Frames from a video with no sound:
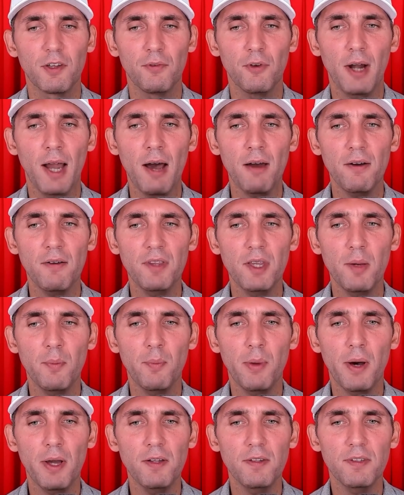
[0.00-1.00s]
For out of the
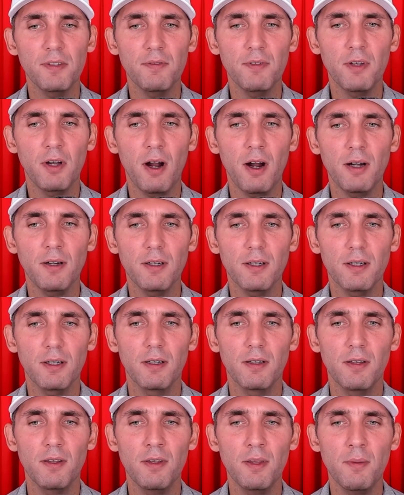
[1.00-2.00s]
abundance of the heart
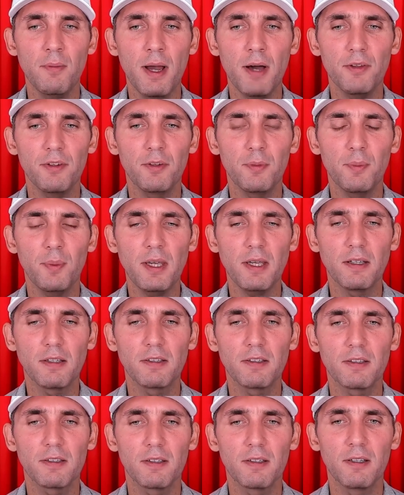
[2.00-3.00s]
the mouth
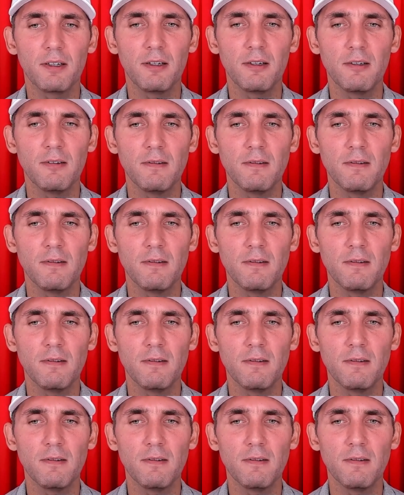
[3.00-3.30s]
speaks.